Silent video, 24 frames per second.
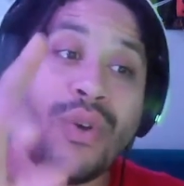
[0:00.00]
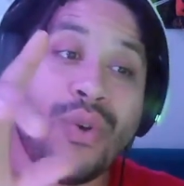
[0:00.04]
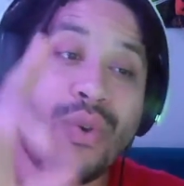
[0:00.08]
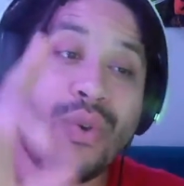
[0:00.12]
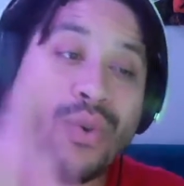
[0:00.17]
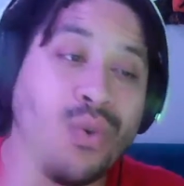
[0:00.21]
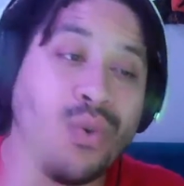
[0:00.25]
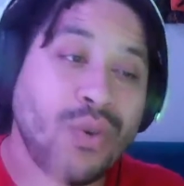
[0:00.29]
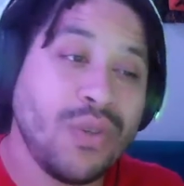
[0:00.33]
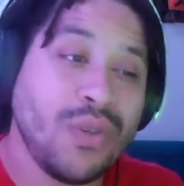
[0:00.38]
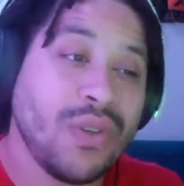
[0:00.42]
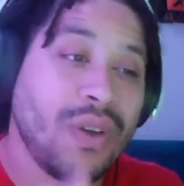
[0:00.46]

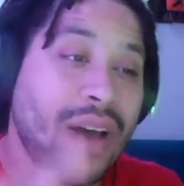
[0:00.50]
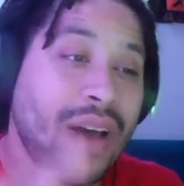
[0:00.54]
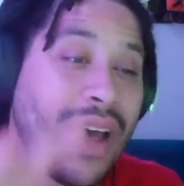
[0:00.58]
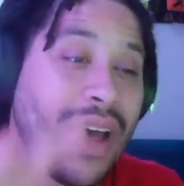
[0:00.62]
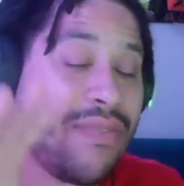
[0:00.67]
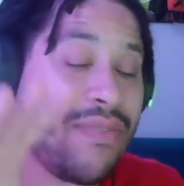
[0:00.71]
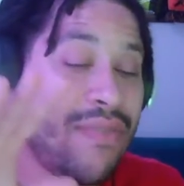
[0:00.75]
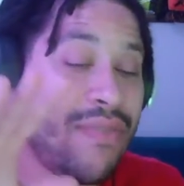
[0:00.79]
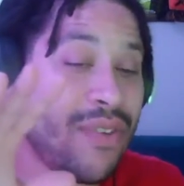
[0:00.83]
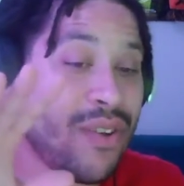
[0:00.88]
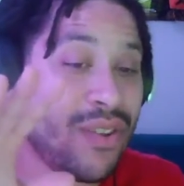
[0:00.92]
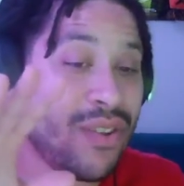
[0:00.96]
also, I
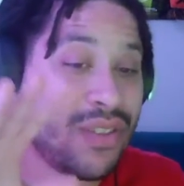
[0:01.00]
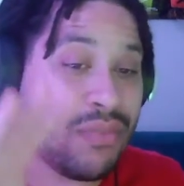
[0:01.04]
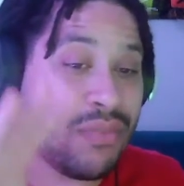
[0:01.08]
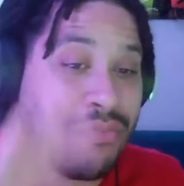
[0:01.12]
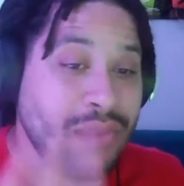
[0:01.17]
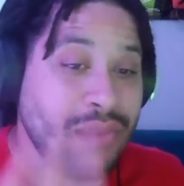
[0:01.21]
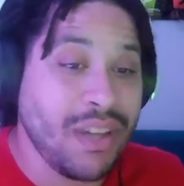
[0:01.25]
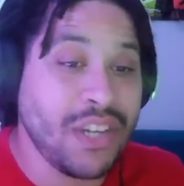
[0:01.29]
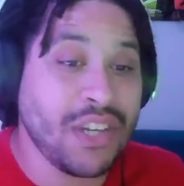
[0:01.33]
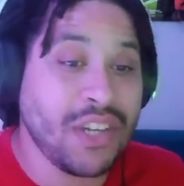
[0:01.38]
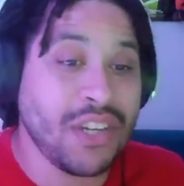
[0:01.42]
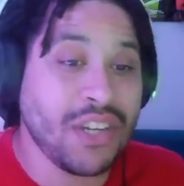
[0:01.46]
forgot to
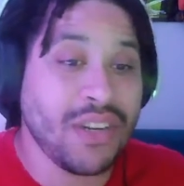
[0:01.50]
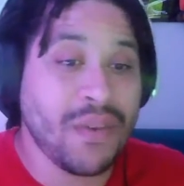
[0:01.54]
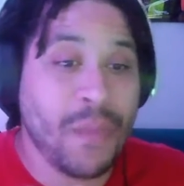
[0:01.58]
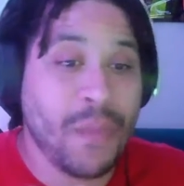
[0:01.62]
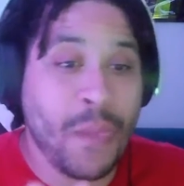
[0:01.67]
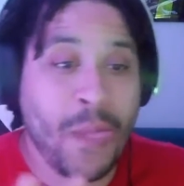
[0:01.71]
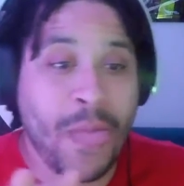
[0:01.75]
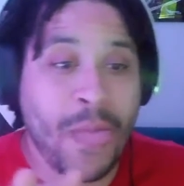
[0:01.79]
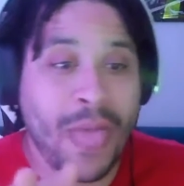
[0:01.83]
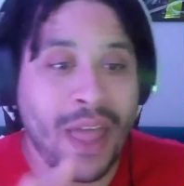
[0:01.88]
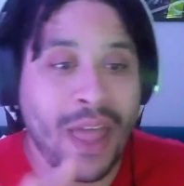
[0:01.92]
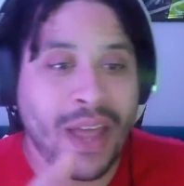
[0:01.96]
mention,
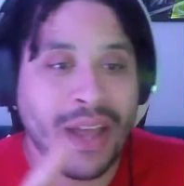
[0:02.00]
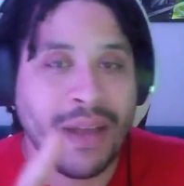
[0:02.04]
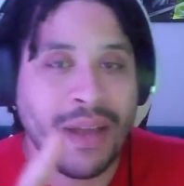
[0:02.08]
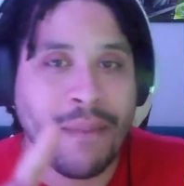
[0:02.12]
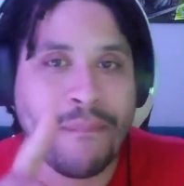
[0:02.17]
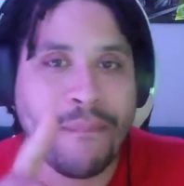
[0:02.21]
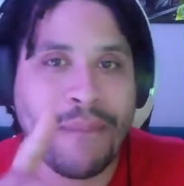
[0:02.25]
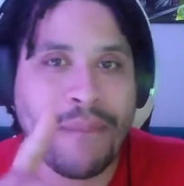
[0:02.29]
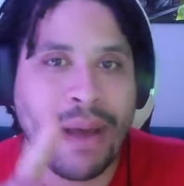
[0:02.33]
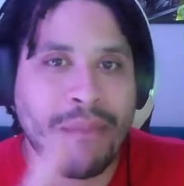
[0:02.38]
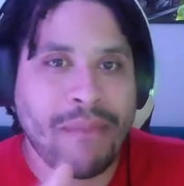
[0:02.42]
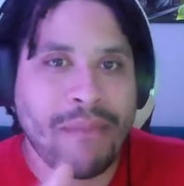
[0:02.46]

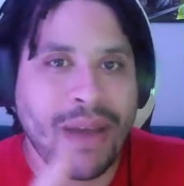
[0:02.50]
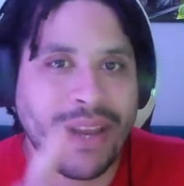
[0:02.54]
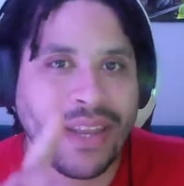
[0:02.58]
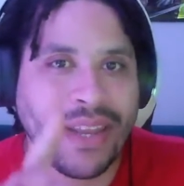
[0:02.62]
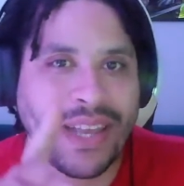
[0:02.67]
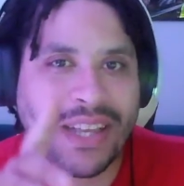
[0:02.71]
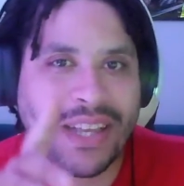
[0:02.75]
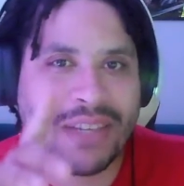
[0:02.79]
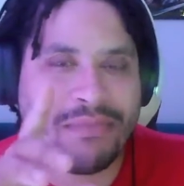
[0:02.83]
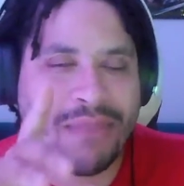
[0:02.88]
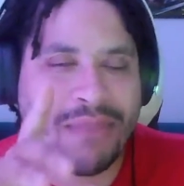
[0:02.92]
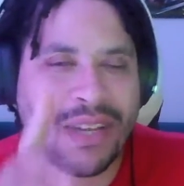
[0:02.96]
Batman
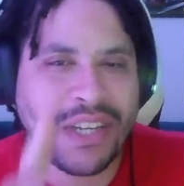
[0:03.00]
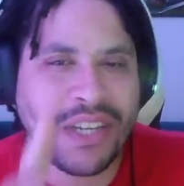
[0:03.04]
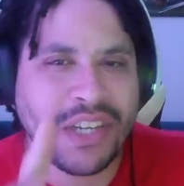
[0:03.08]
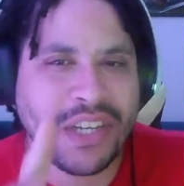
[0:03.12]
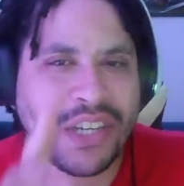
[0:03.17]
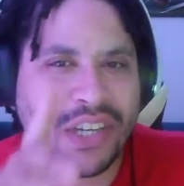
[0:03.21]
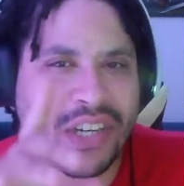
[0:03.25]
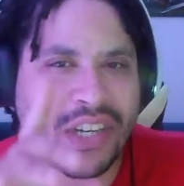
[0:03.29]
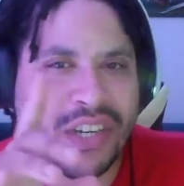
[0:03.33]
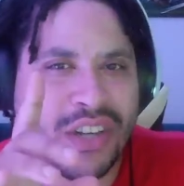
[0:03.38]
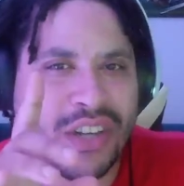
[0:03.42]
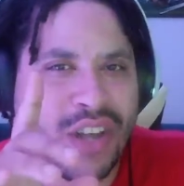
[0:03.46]
gets
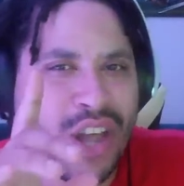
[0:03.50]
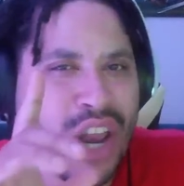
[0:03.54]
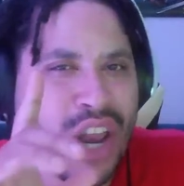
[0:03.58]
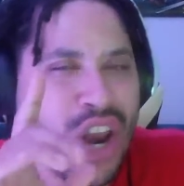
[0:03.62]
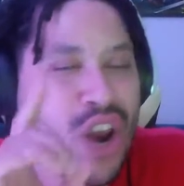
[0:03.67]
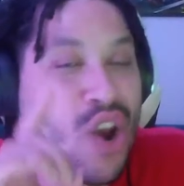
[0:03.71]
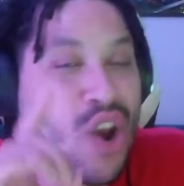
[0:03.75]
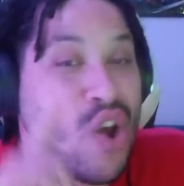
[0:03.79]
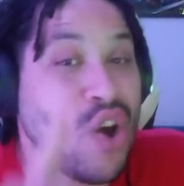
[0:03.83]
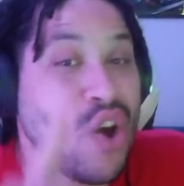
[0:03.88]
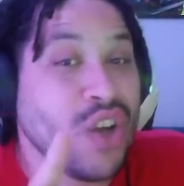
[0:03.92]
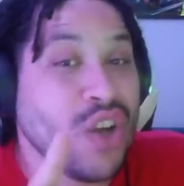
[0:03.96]
mentioned a
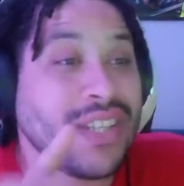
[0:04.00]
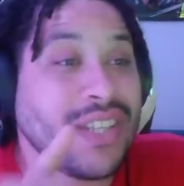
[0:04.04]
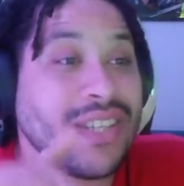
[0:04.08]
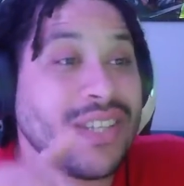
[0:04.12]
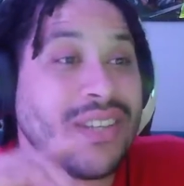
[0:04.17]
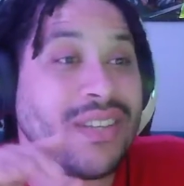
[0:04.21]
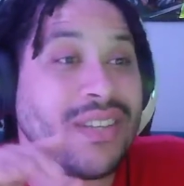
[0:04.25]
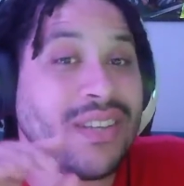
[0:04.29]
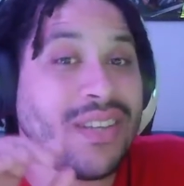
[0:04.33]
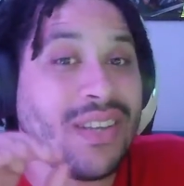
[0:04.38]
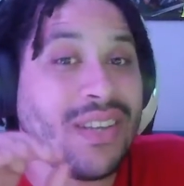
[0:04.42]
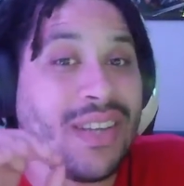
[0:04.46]

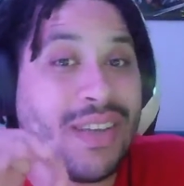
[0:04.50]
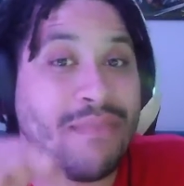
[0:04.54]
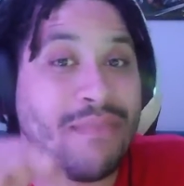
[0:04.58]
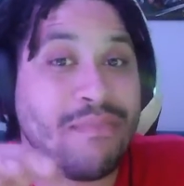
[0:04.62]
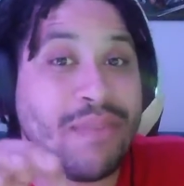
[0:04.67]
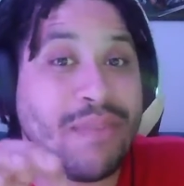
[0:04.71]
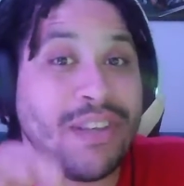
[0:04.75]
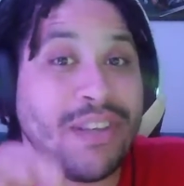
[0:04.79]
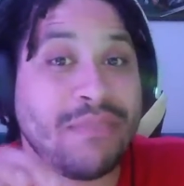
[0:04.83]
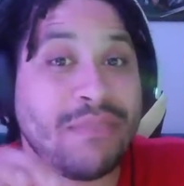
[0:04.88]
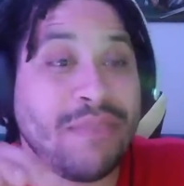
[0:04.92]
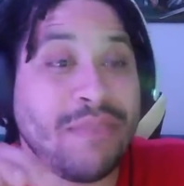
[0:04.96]
lot in
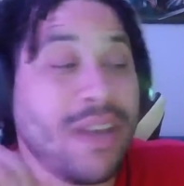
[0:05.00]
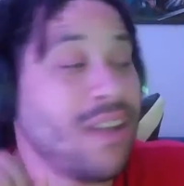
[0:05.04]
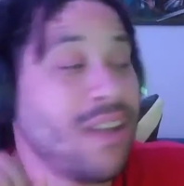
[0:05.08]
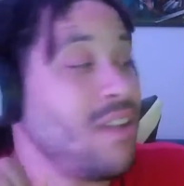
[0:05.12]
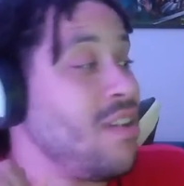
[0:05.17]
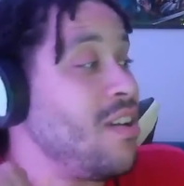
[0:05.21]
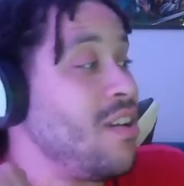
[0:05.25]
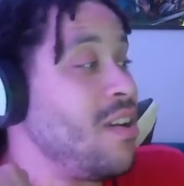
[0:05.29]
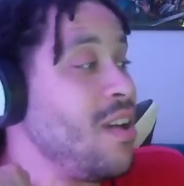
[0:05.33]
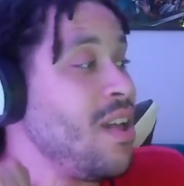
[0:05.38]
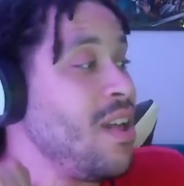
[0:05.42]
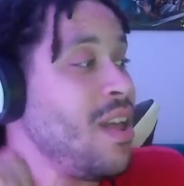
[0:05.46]

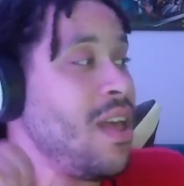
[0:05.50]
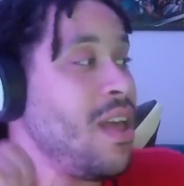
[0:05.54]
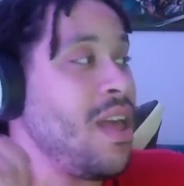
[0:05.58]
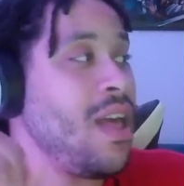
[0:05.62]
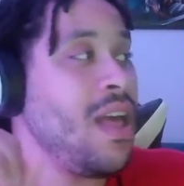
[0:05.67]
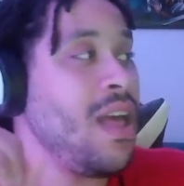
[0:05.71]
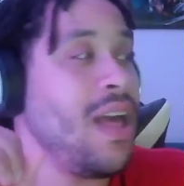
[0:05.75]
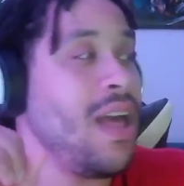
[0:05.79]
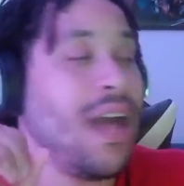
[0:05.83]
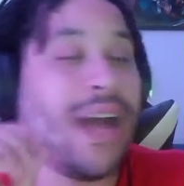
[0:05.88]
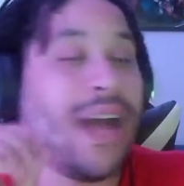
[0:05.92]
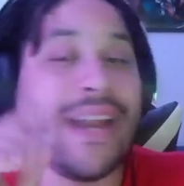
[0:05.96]
Peacemaker,
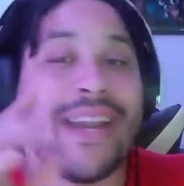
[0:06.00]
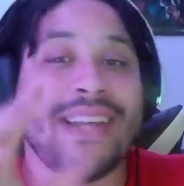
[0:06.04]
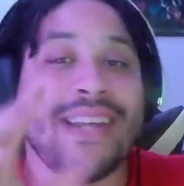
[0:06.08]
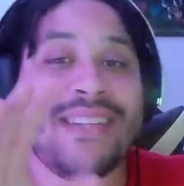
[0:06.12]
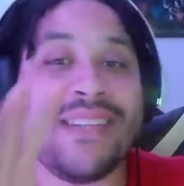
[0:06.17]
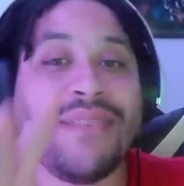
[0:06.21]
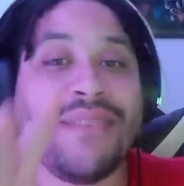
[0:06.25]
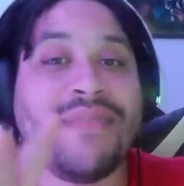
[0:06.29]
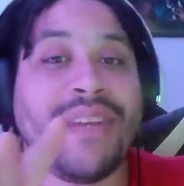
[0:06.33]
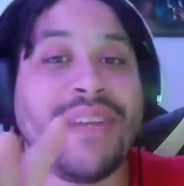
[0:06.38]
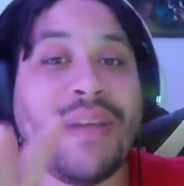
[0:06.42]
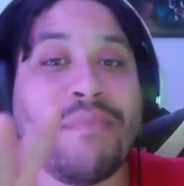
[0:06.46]
and there's
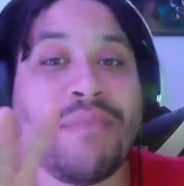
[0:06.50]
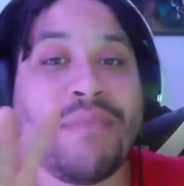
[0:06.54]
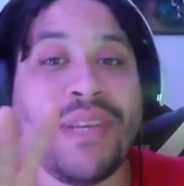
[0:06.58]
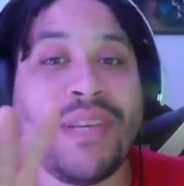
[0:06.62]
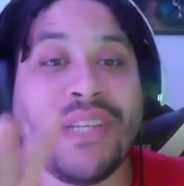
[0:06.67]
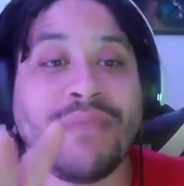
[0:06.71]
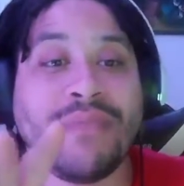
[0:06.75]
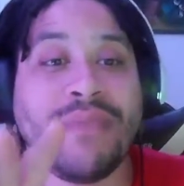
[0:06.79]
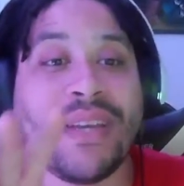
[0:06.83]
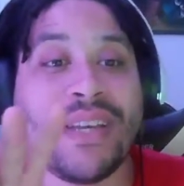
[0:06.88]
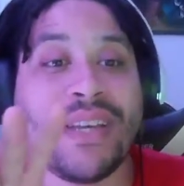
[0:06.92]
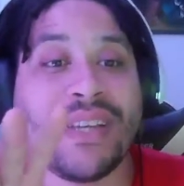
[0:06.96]
something that
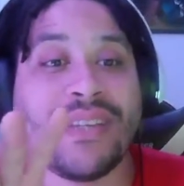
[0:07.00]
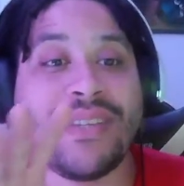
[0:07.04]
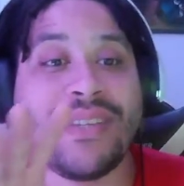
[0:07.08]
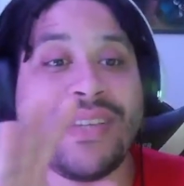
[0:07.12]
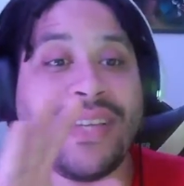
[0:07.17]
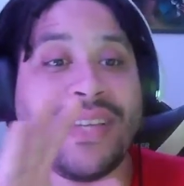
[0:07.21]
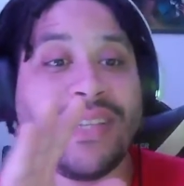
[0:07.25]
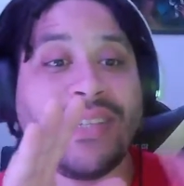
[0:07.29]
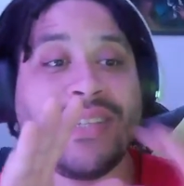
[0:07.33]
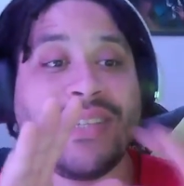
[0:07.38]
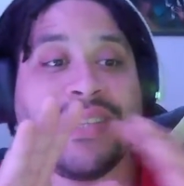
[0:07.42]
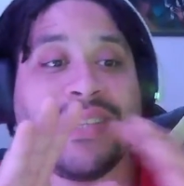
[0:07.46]
Peacemaker
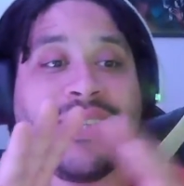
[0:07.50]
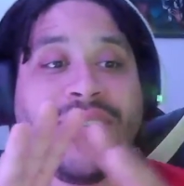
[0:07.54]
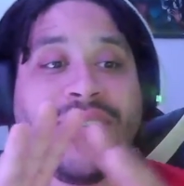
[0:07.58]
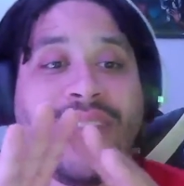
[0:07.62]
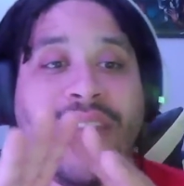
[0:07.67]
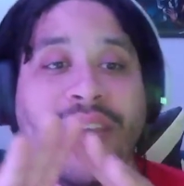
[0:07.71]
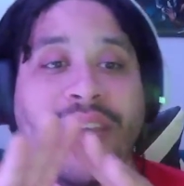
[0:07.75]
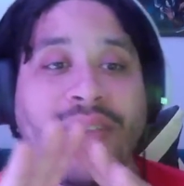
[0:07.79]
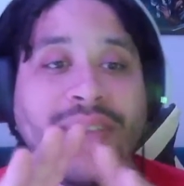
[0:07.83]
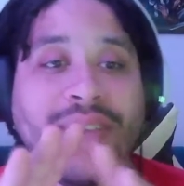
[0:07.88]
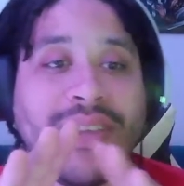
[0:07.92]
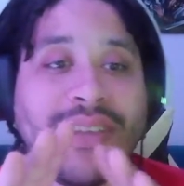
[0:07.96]
says.
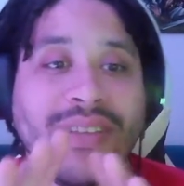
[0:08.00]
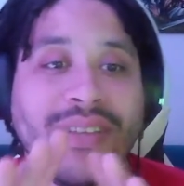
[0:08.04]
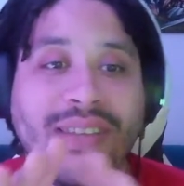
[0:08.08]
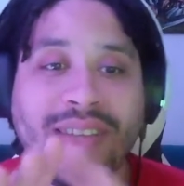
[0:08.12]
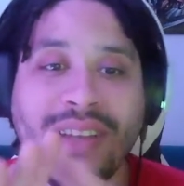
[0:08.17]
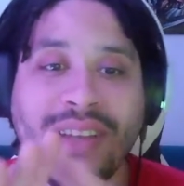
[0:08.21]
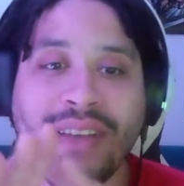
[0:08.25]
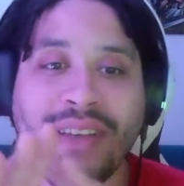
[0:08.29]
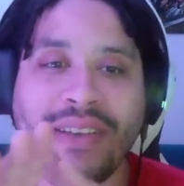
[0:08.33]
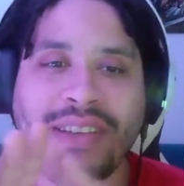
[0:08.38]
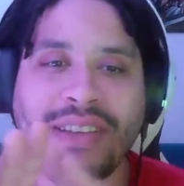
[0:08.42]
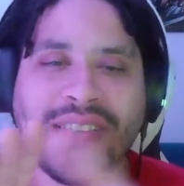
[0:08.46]
Yeah, he's
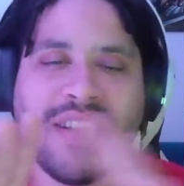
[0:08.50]
he's